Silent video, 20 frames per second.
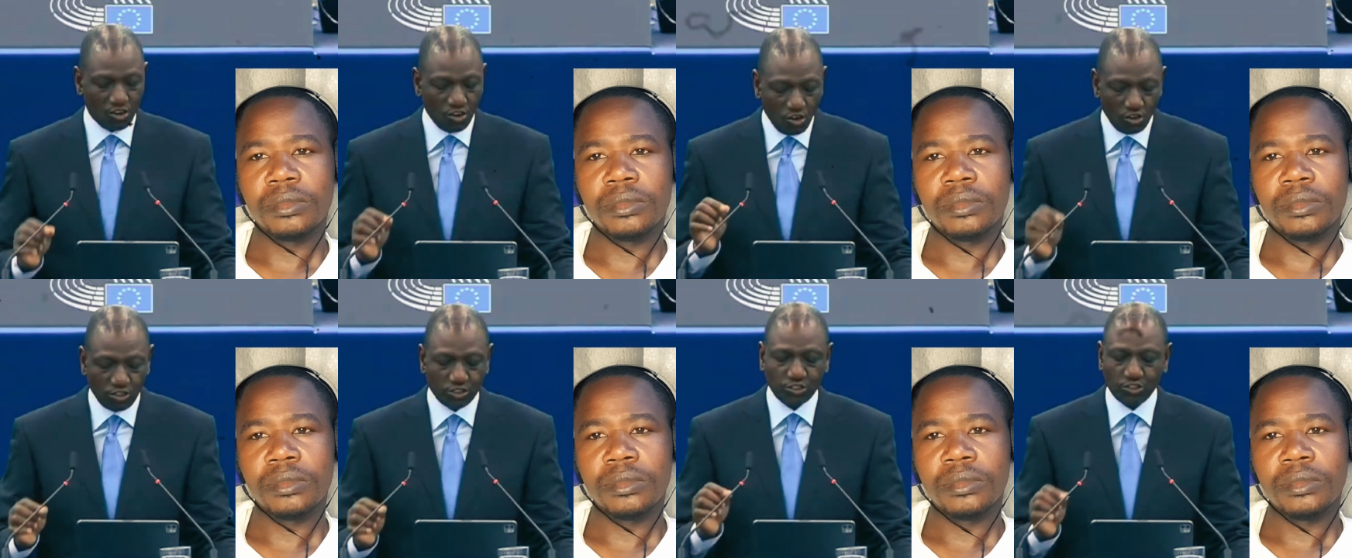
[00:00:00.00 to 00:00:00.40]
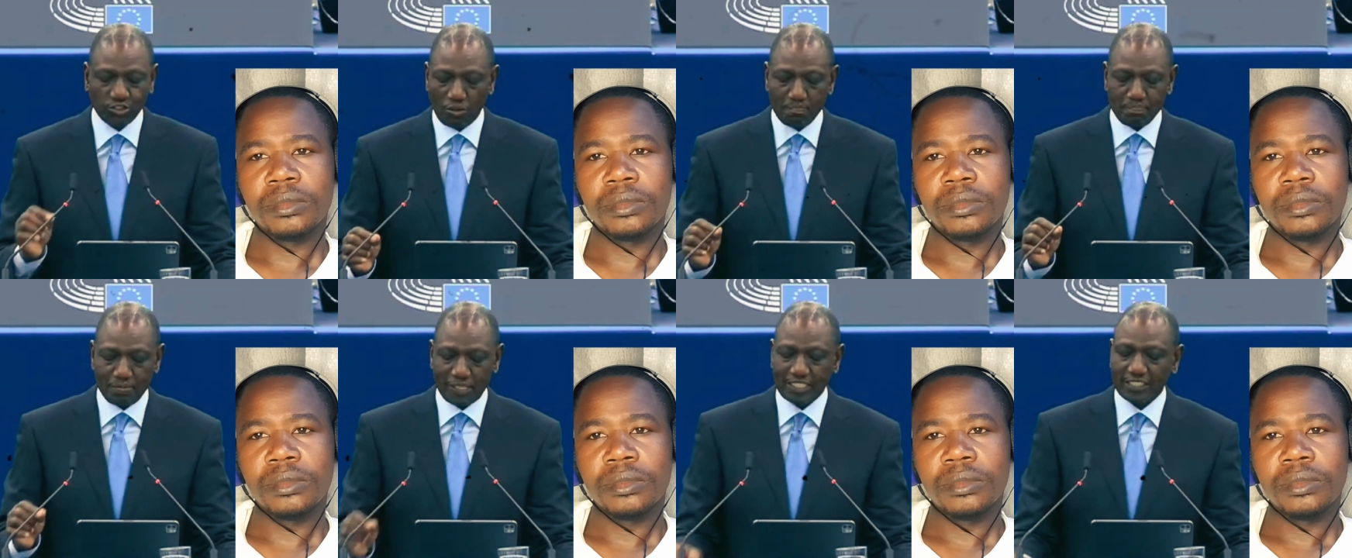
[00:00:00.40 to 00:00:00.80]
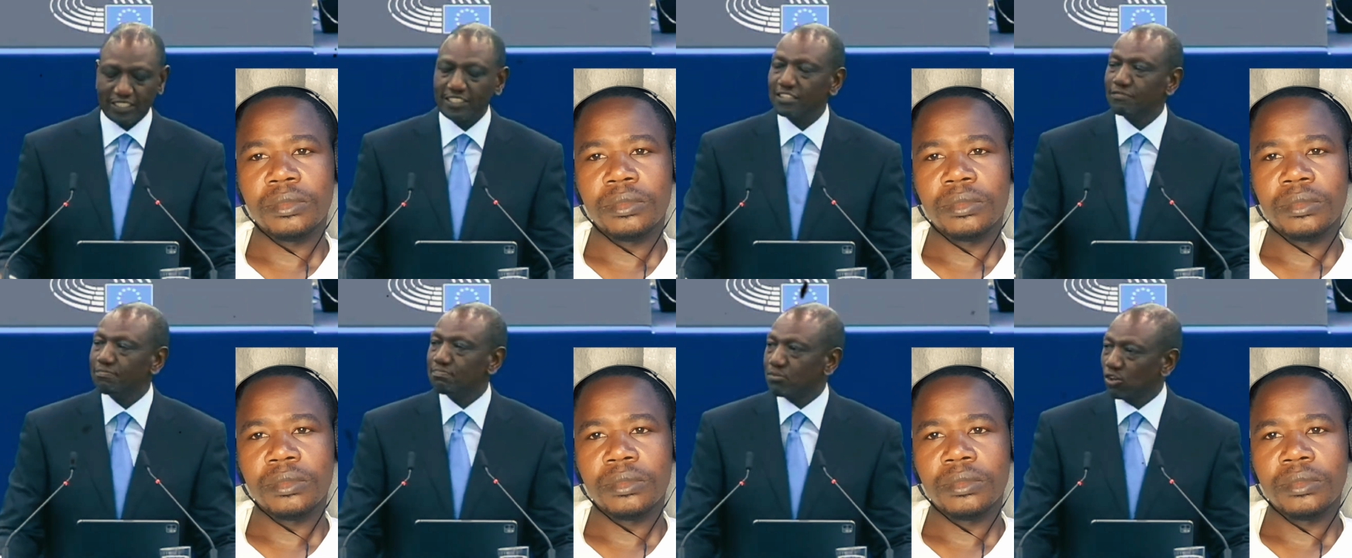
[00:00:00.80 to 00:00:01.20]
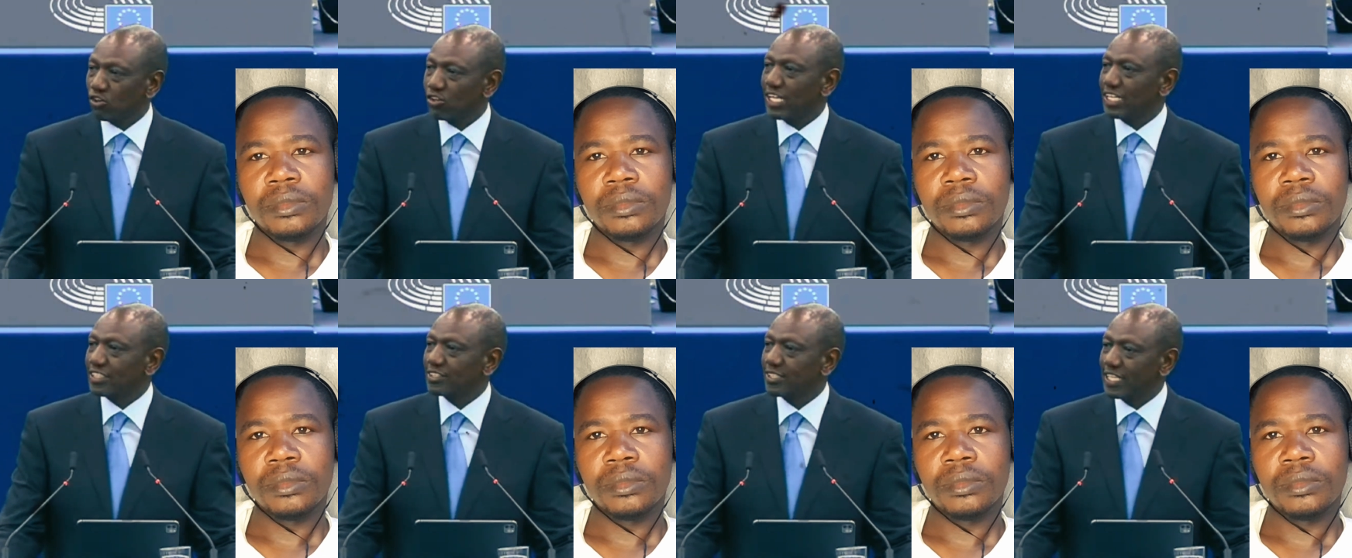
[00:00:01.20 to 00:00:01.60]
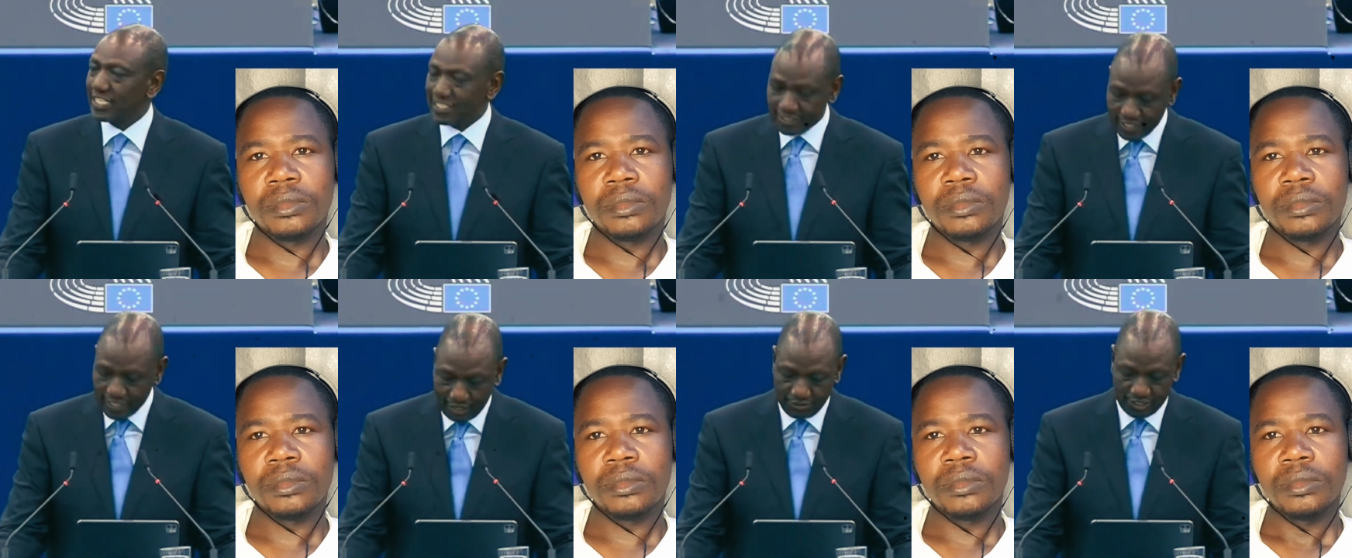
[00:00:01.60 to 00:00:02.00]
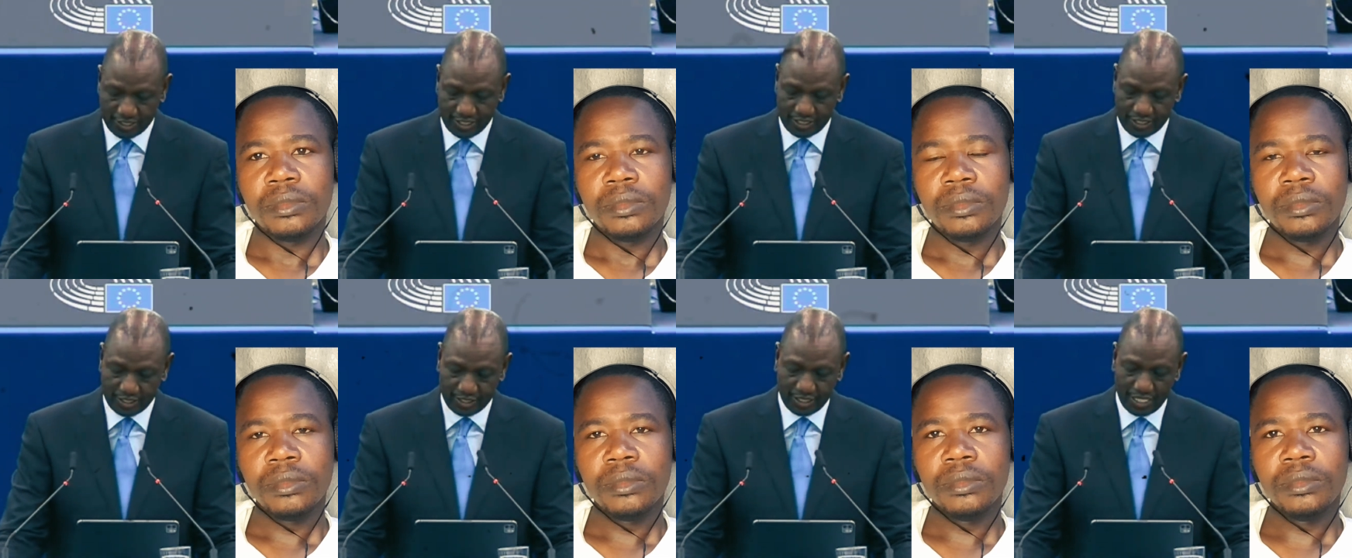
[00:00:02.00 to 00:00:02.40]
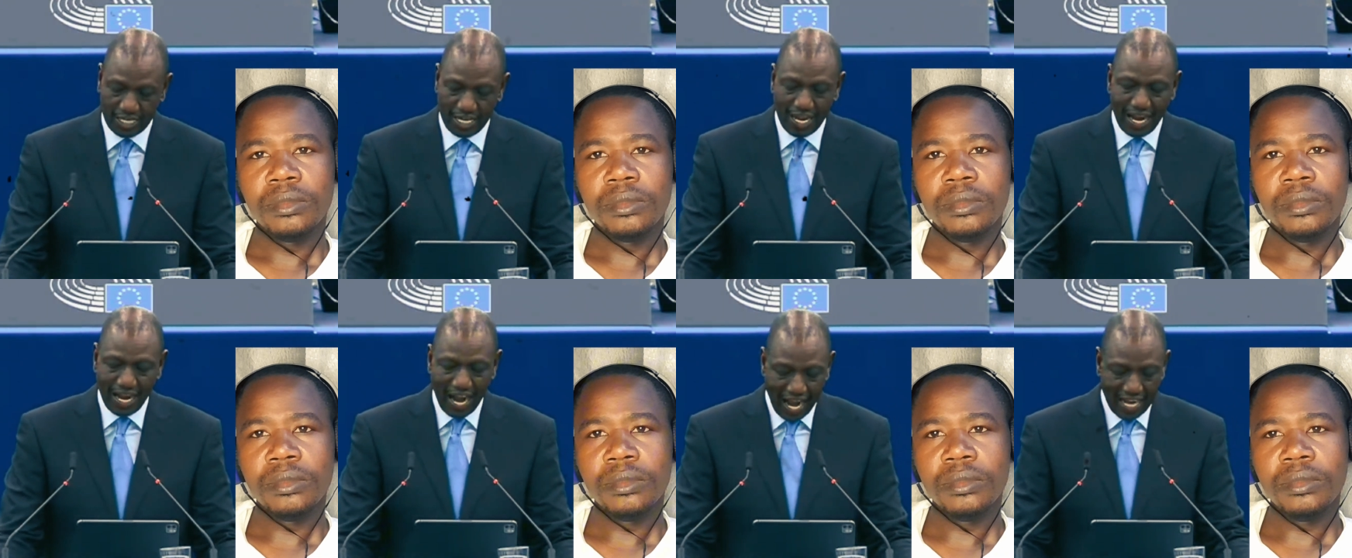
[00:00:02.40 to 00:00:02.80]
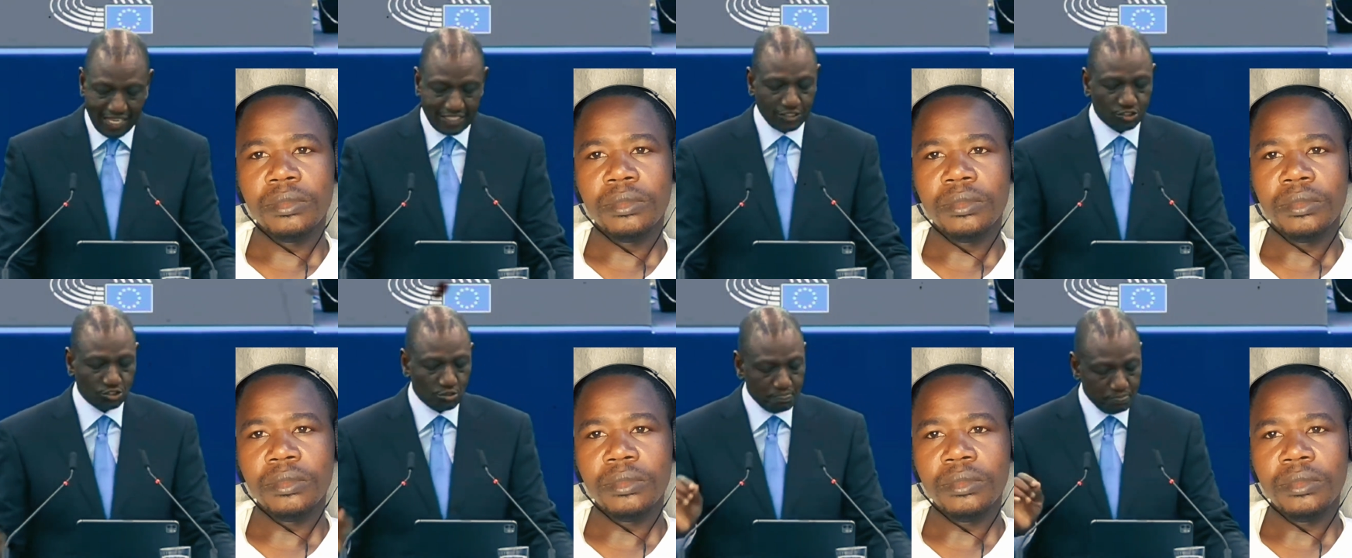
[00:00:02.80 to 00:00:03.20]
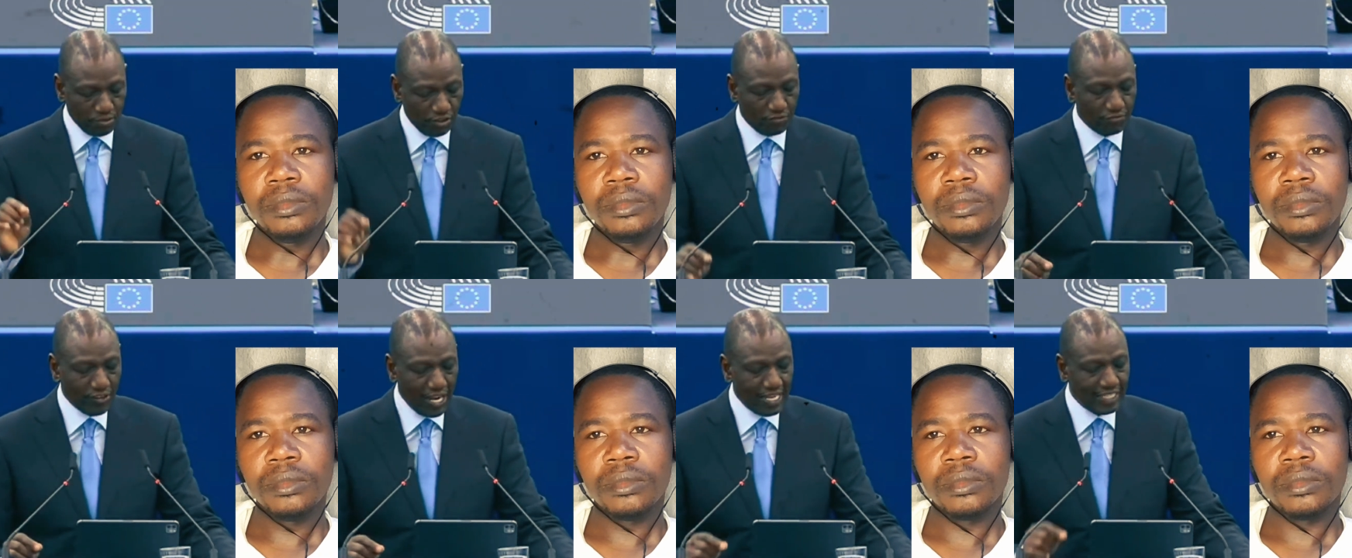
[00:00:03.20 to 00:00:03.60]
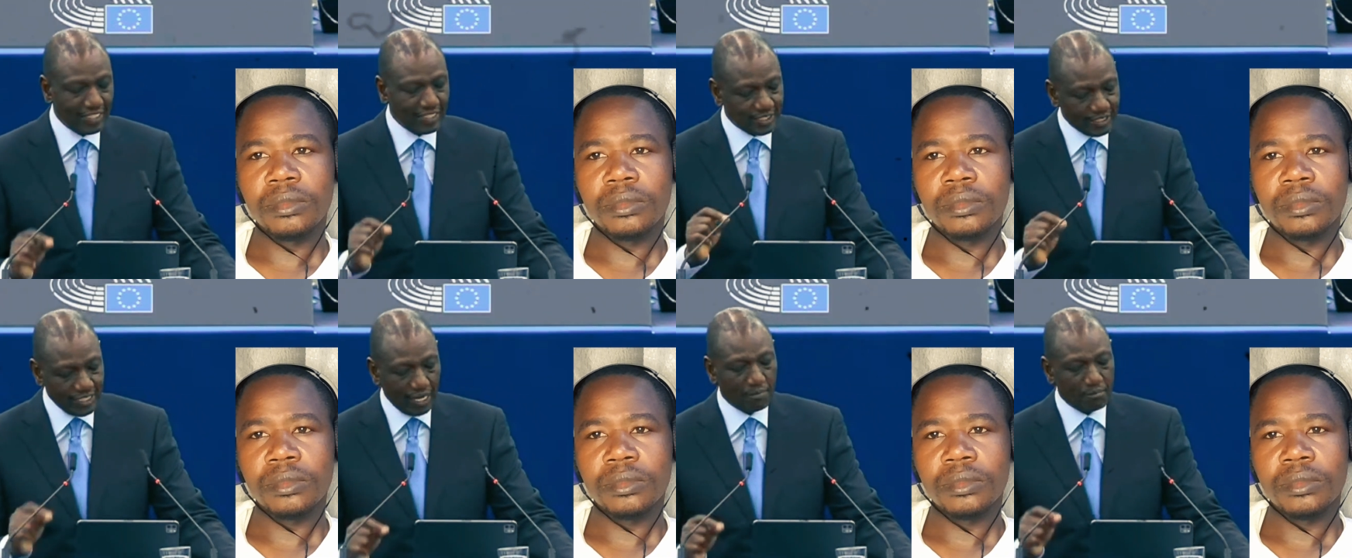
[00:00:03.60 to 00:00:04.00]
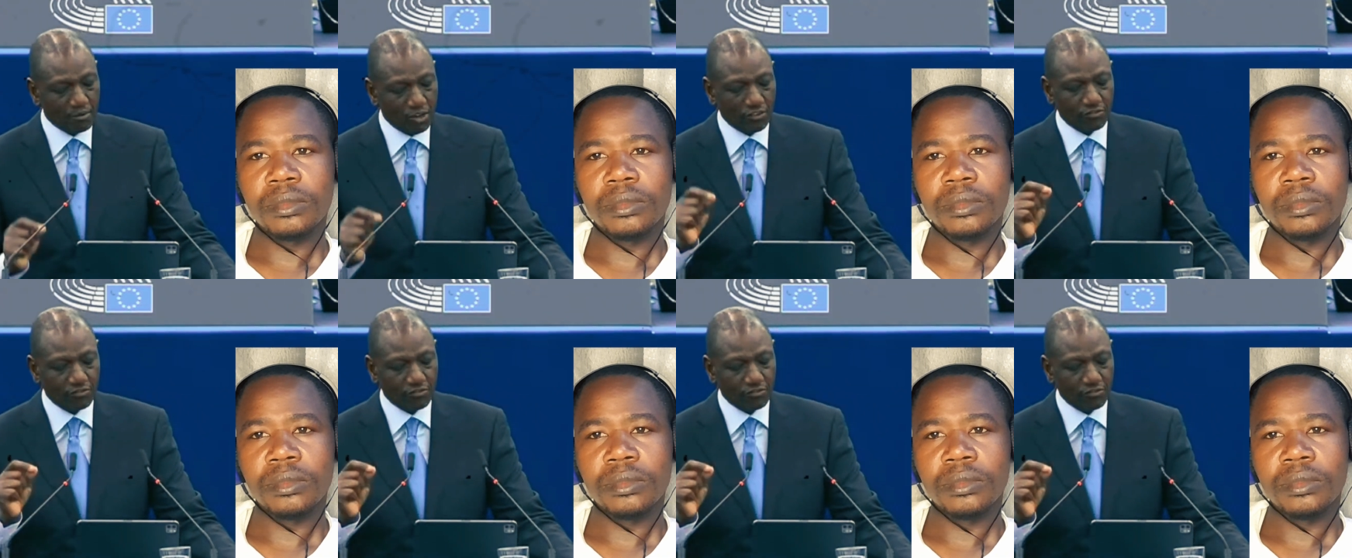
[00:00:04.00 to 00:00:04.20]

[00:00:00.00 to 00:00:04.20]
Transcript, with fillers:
Speaker 1: cost-competitive products and services, and to provide some